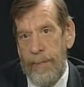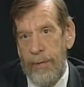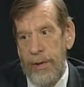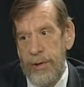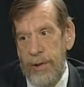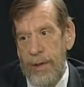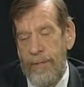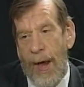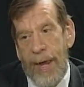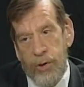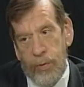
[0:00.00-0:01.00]
Police
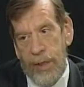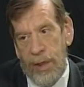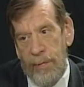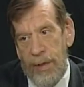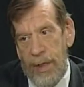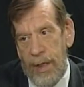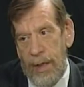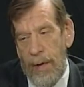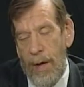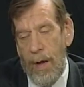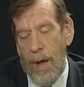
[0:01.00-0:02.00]
Advisory Committee.
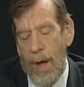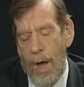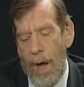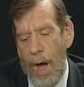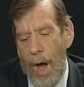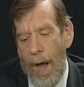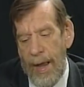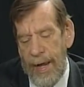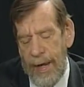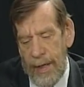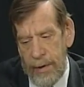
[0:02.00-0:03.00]

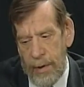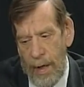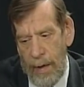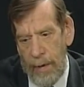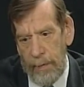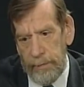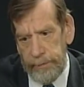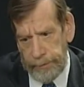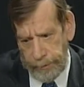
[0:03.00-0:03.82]
And um,